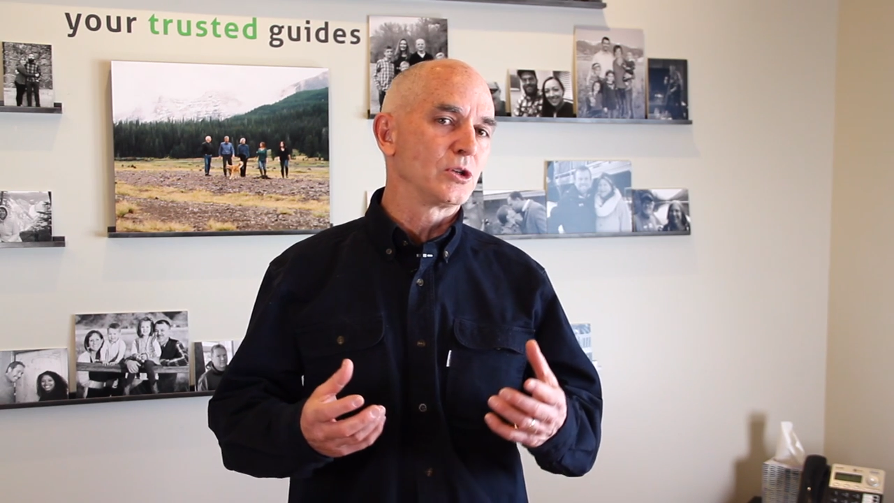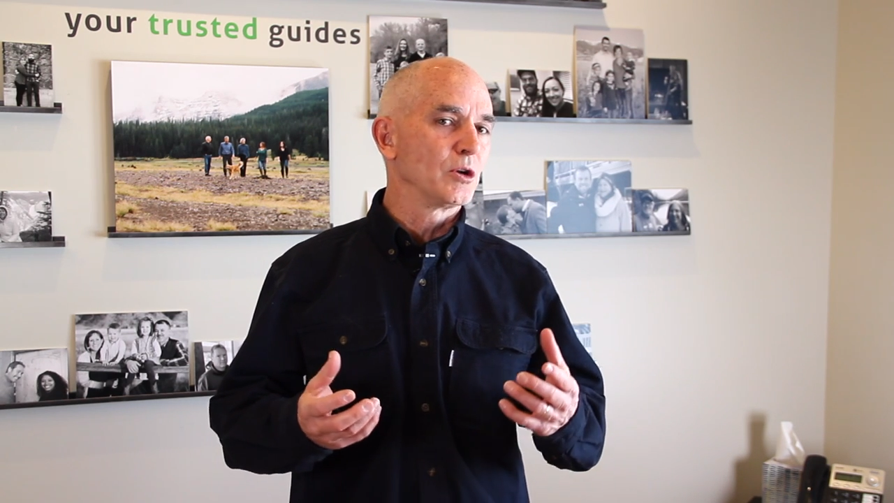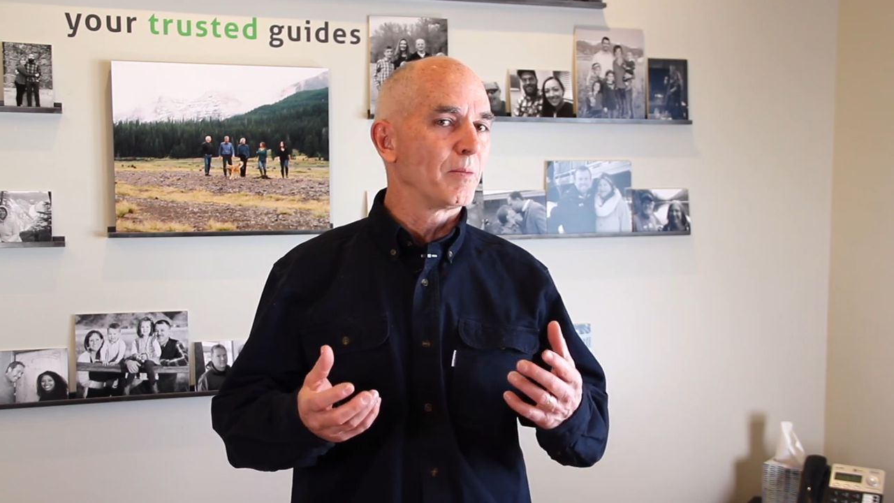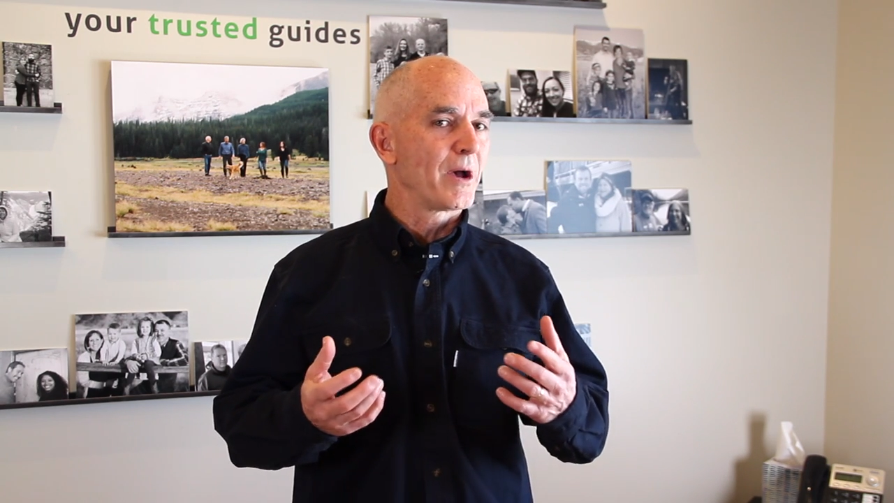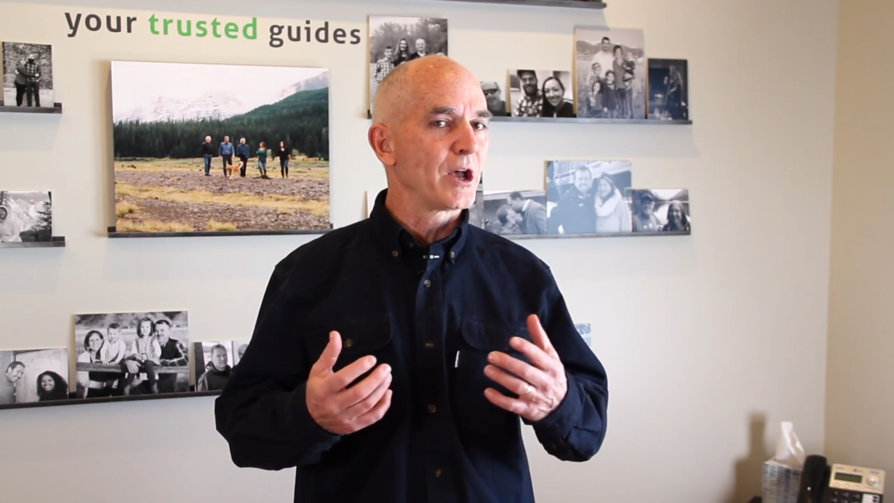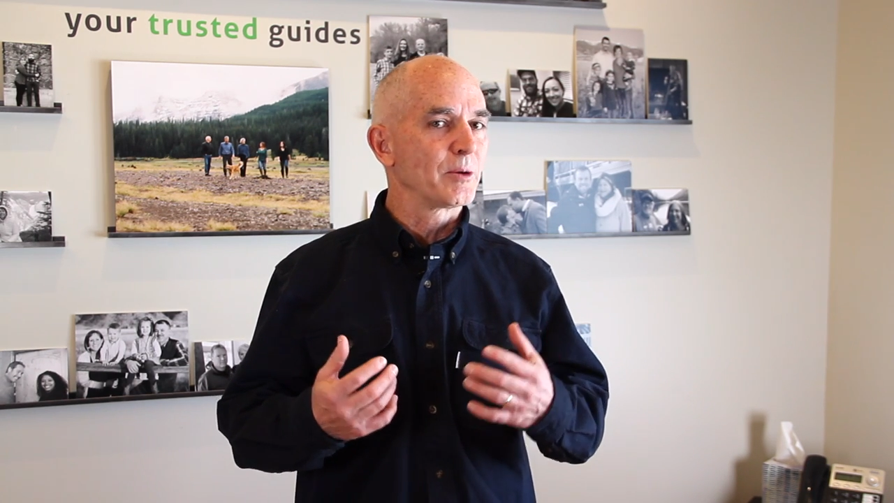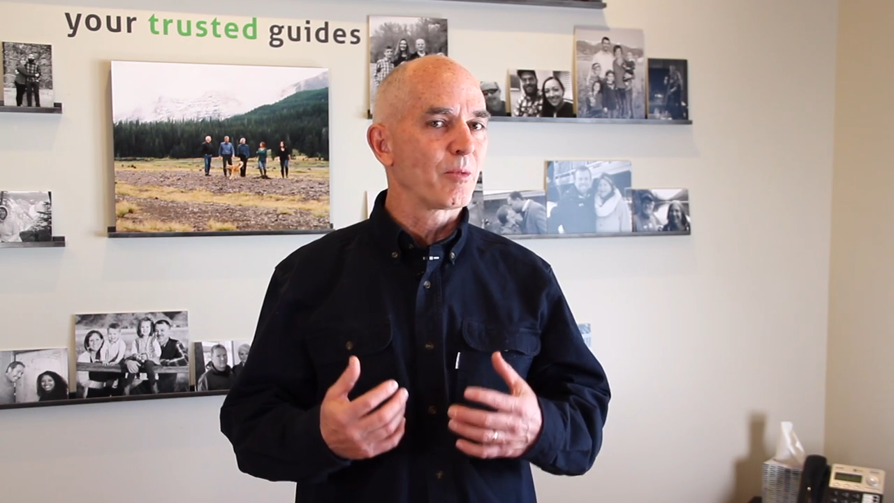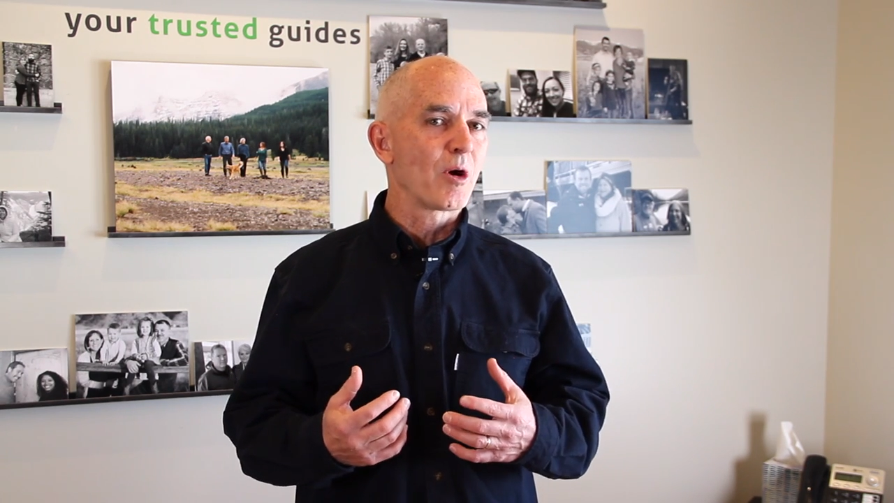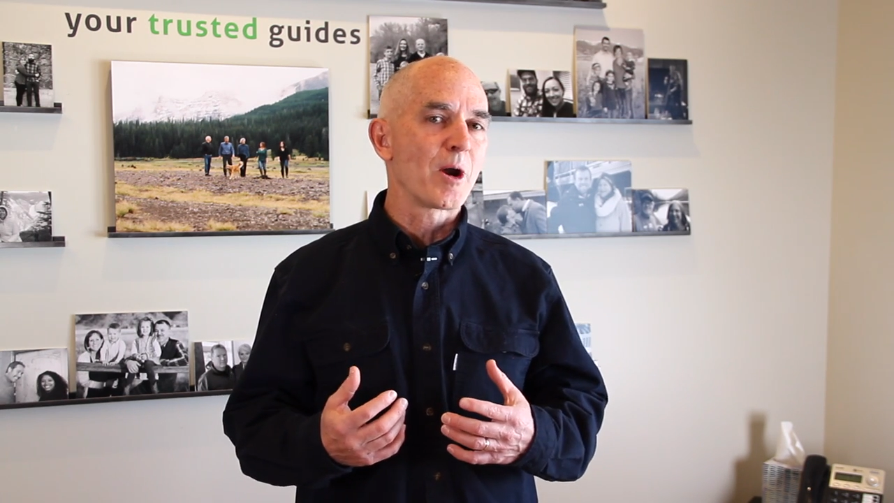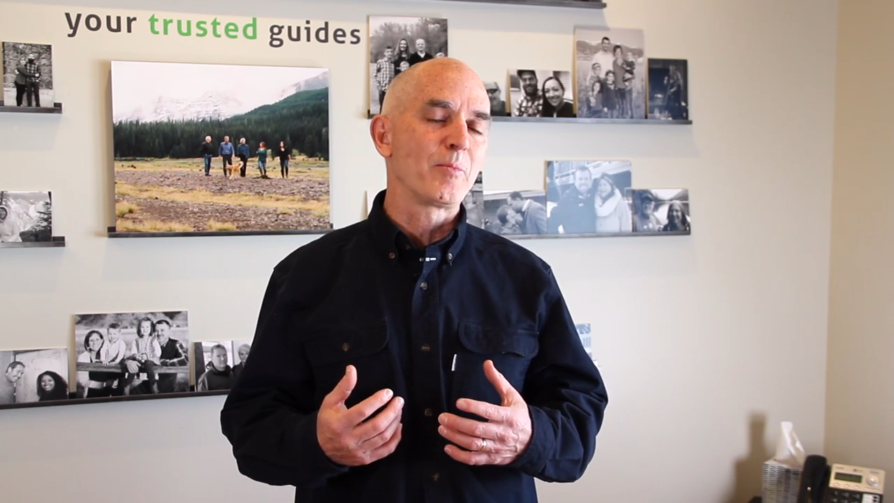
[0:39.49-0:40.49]
and you're buying
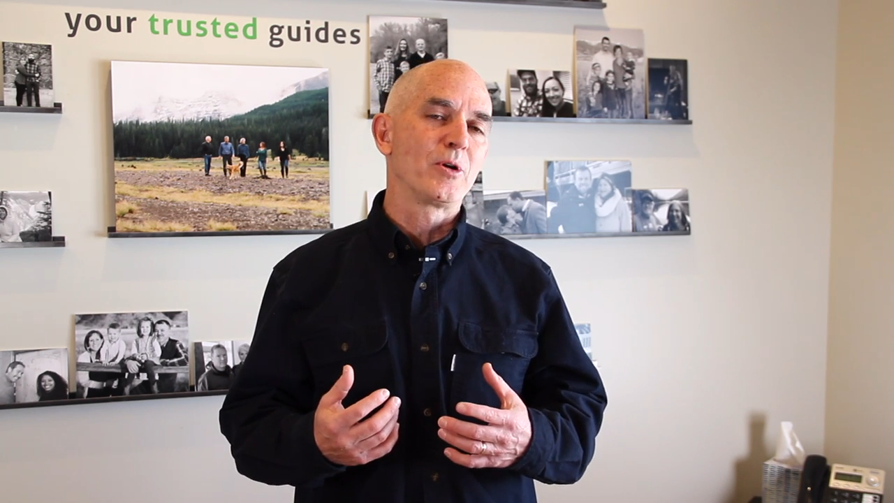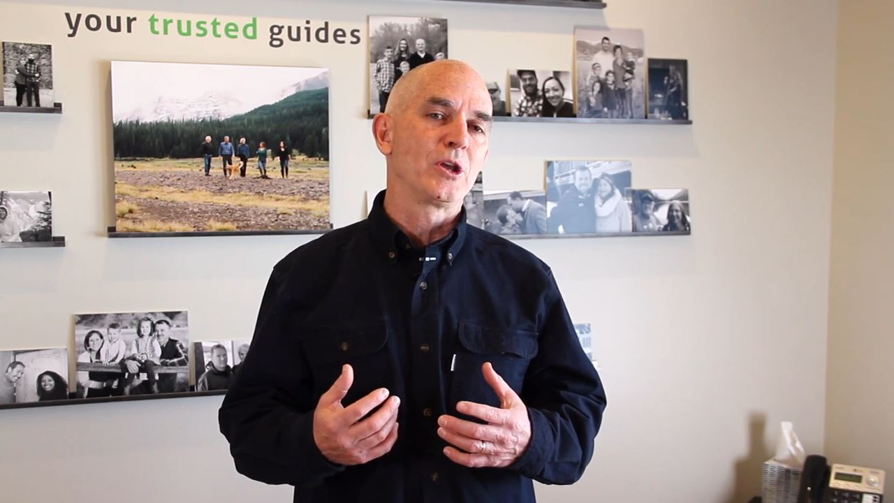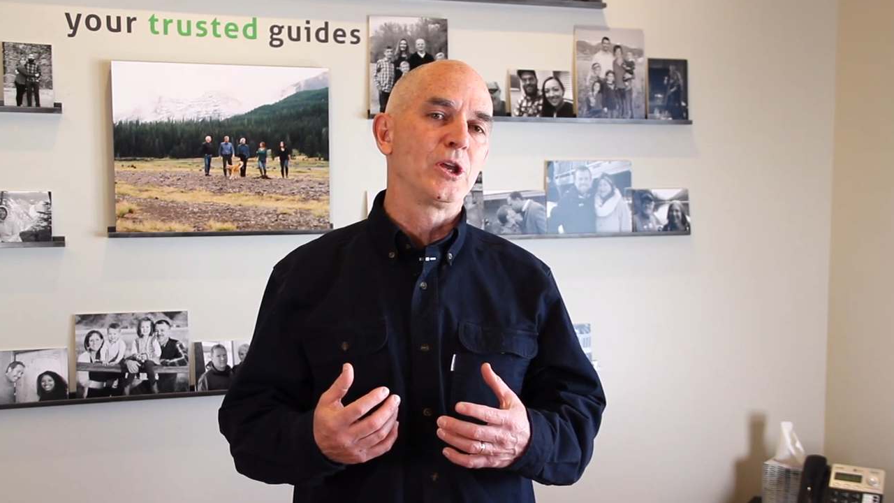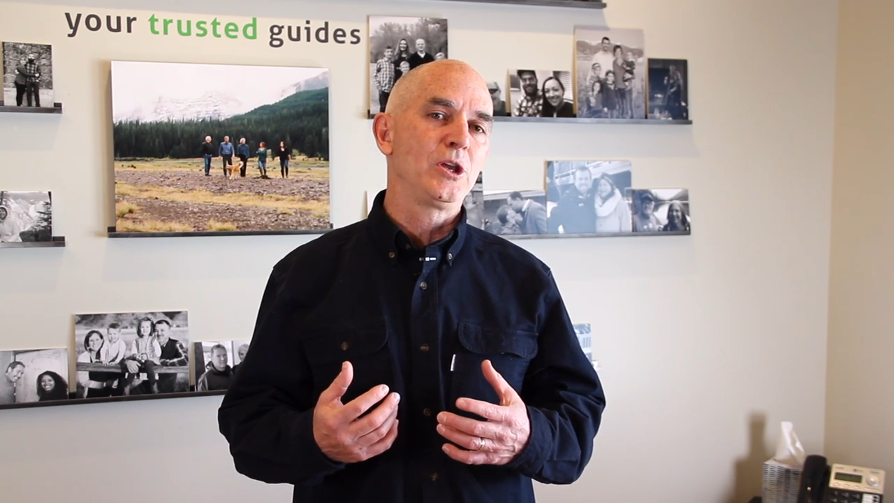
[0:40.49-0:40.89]
property